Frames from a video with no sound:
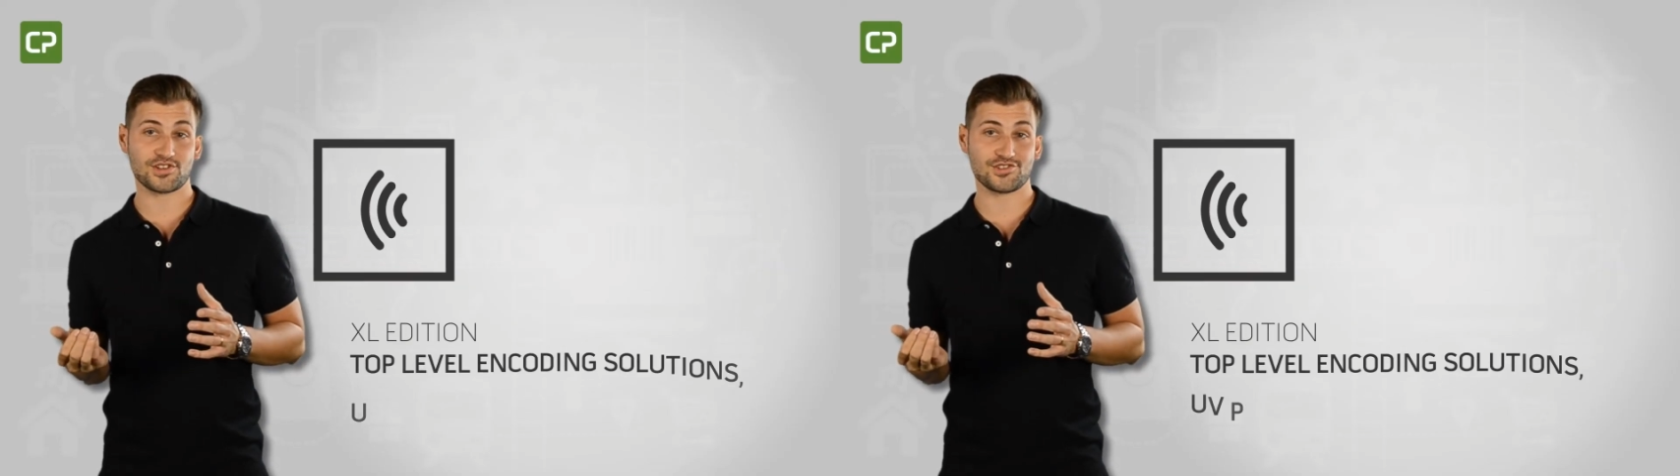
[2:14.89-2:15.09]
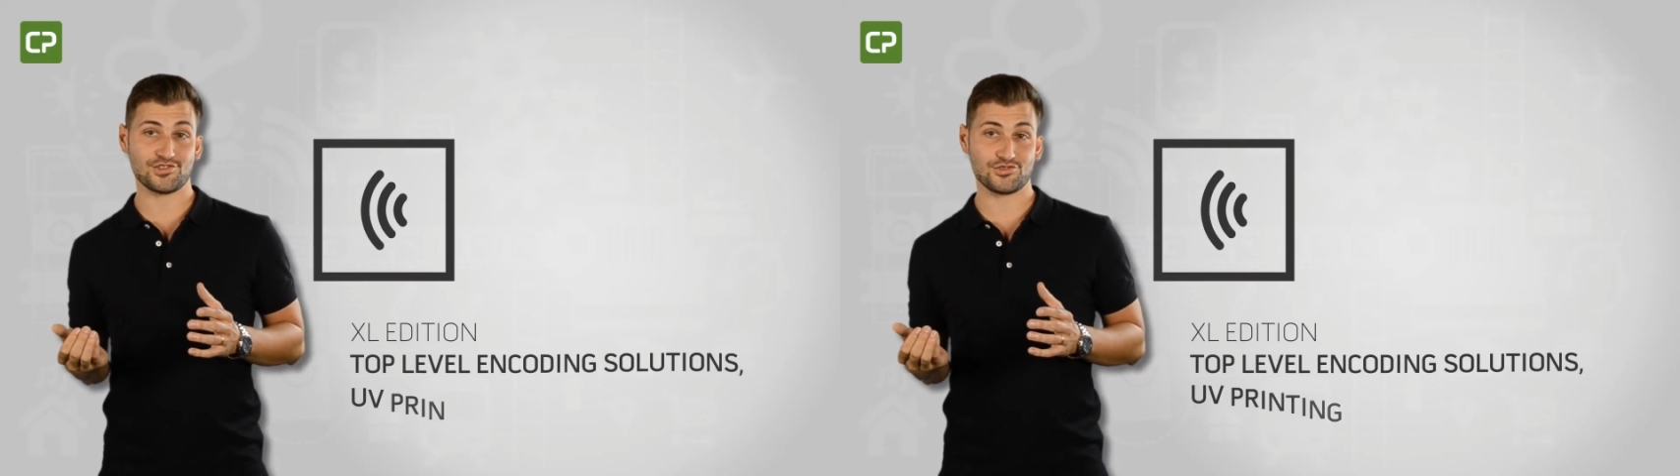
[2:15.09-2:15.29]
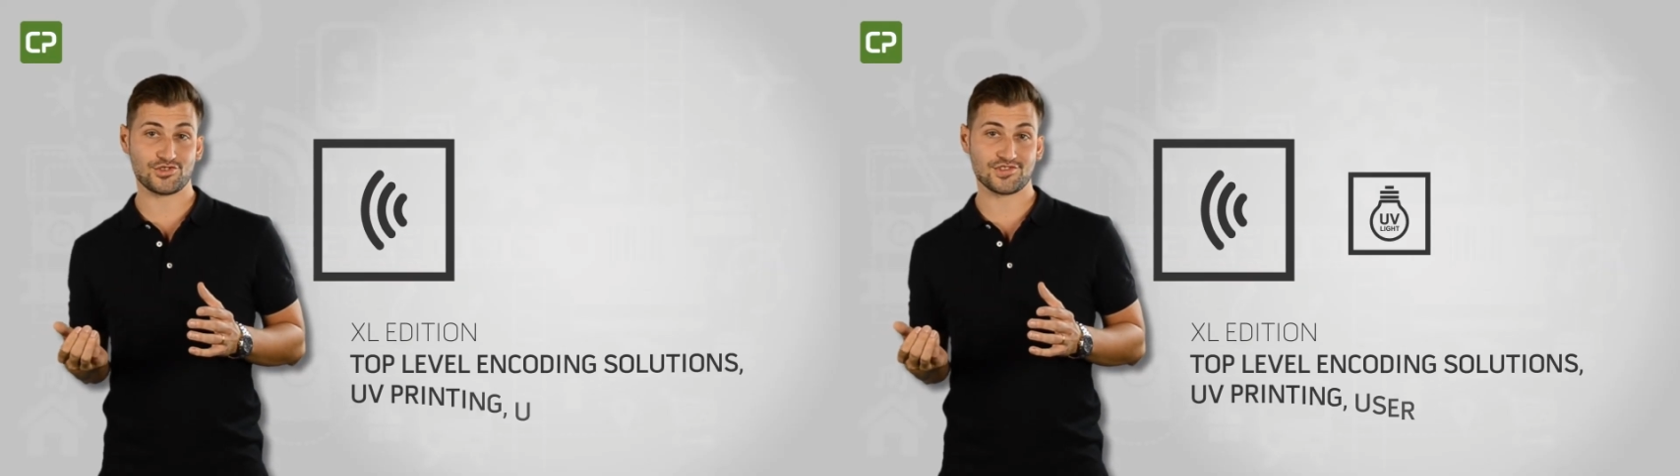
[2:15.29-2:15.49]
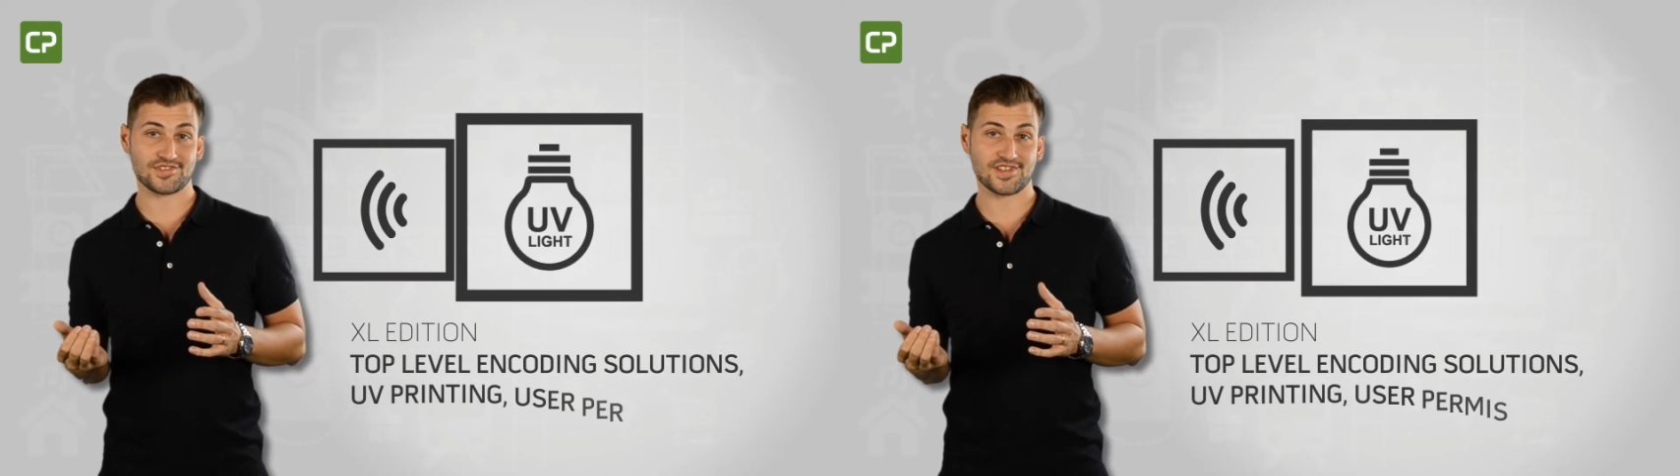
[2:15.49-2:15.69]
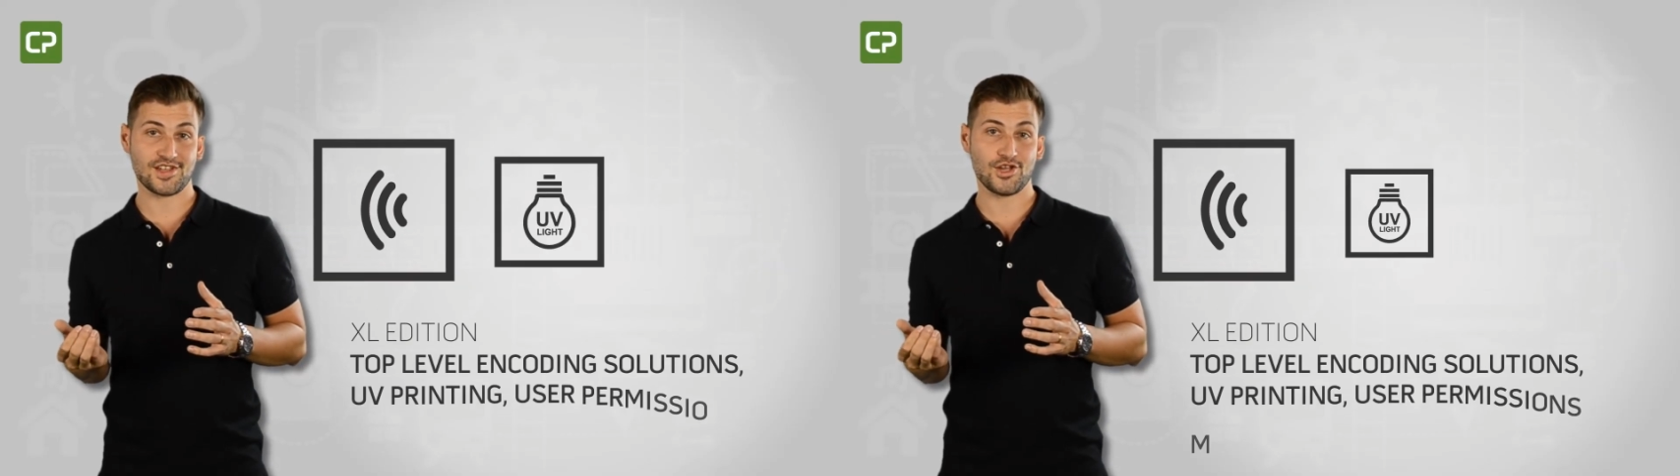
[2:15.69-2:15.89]

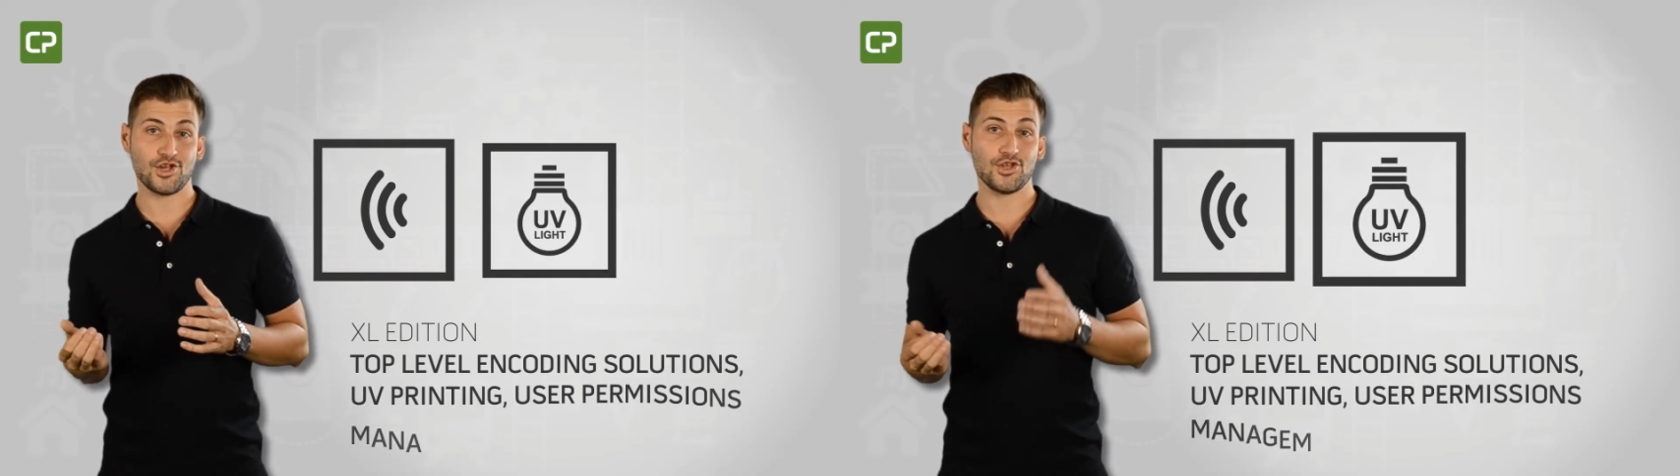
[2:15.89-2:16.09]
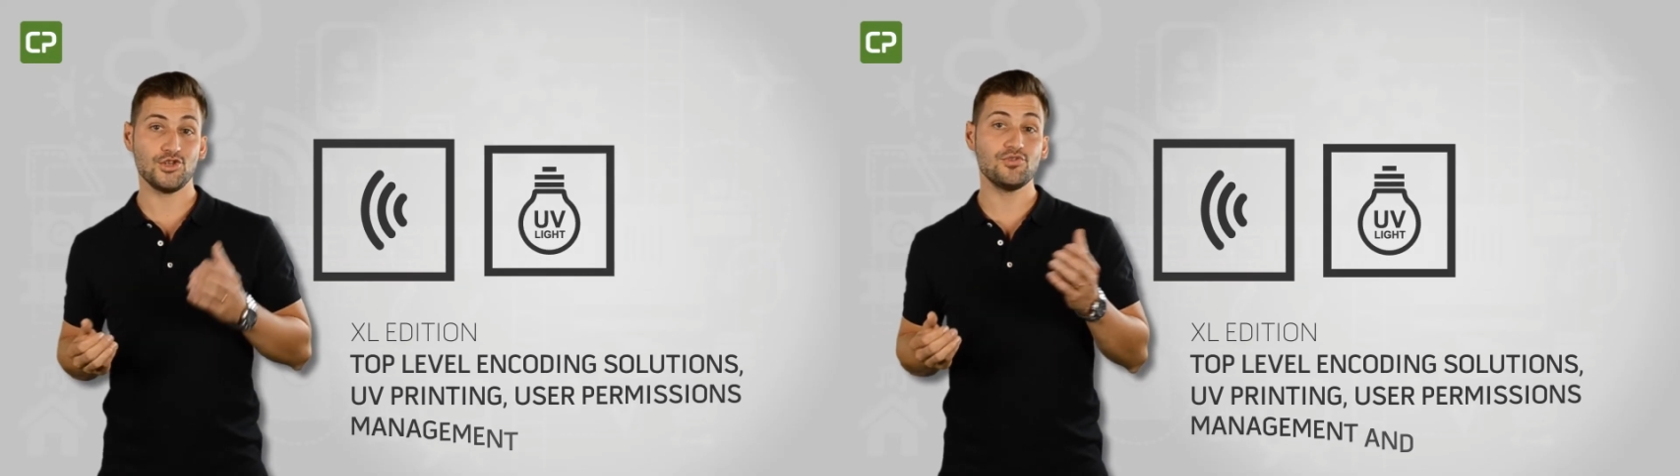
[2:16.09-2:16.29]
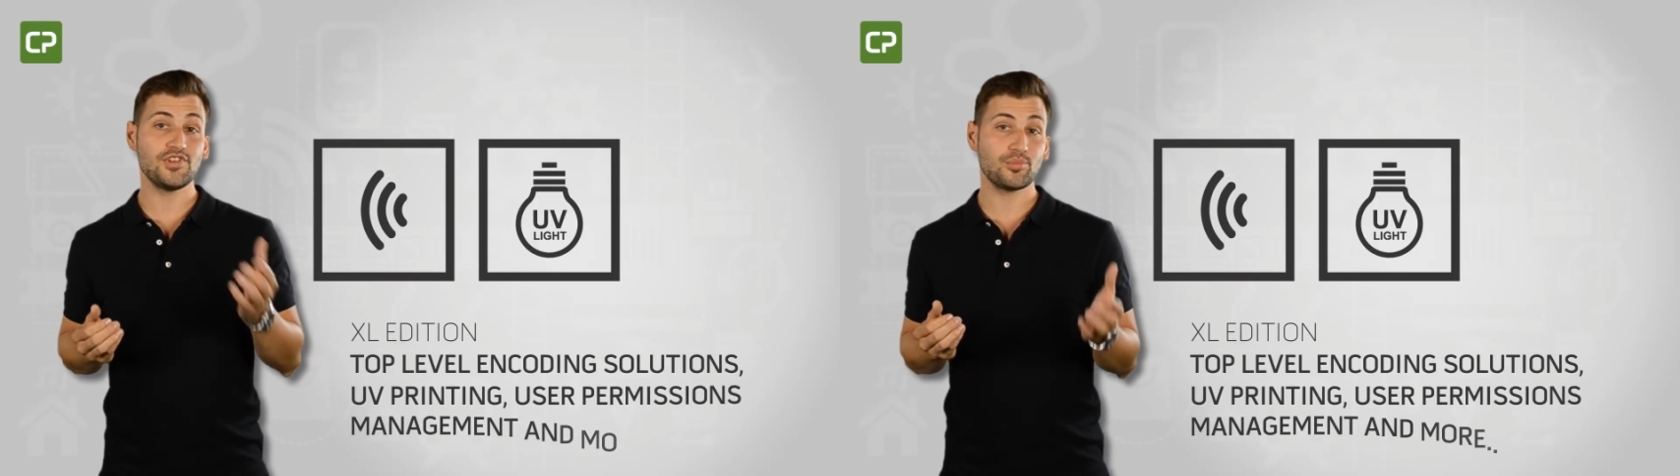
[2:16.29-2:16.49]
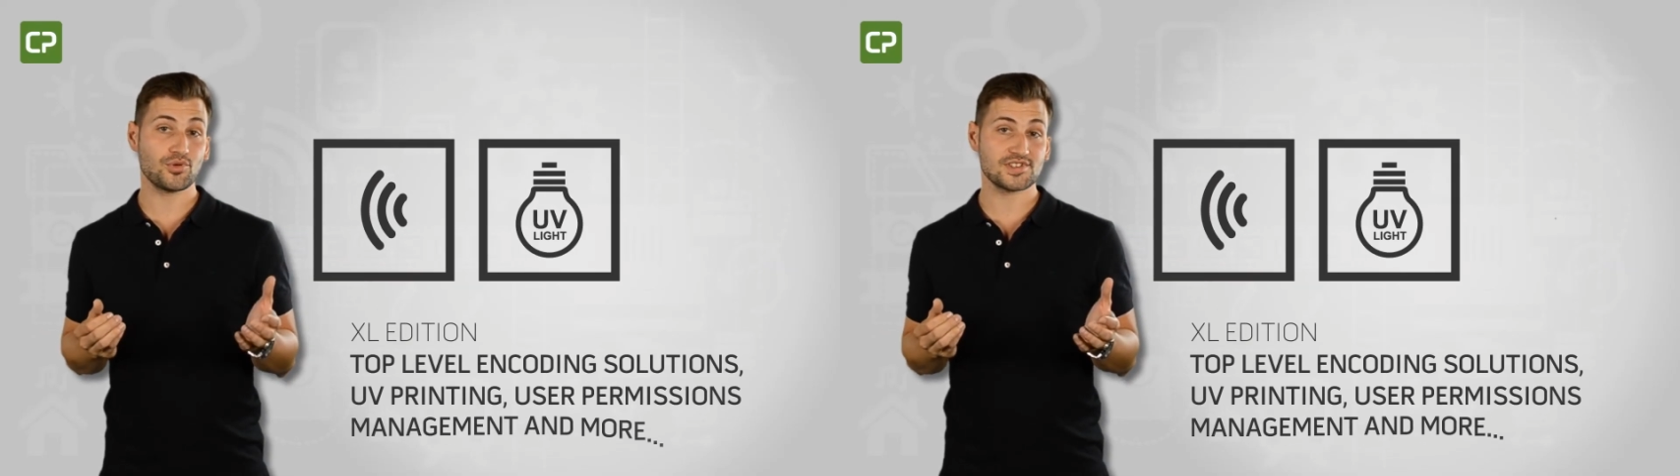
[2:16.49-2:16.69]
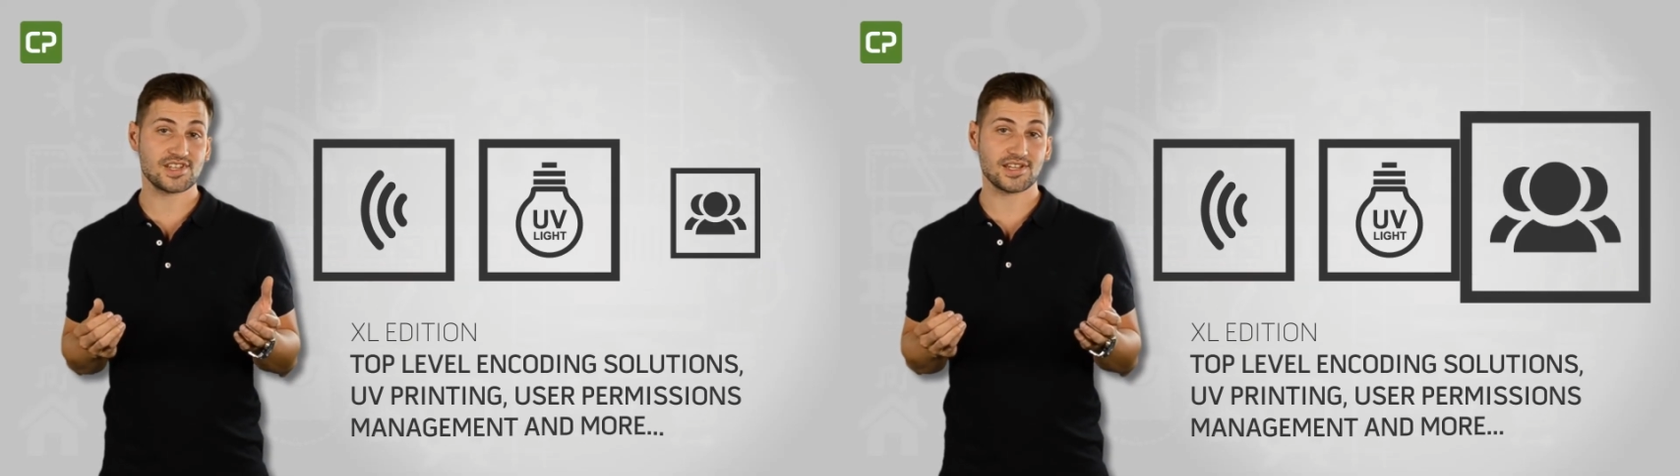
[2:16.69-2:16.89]
solutions, UV
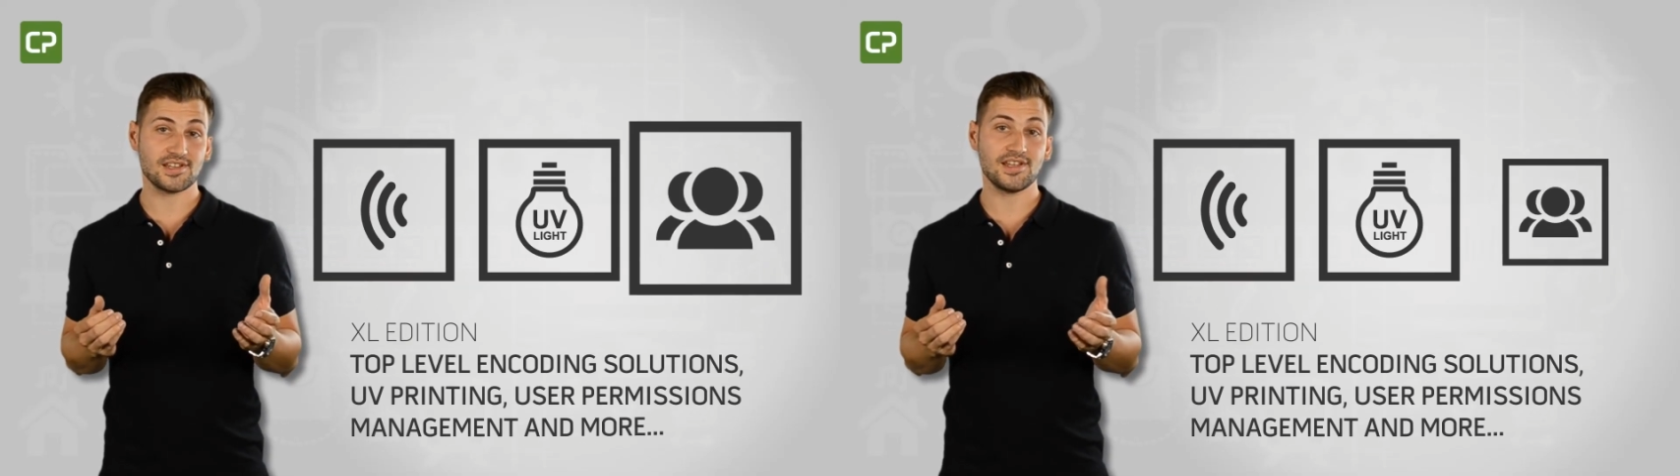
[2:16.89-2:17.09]
printing,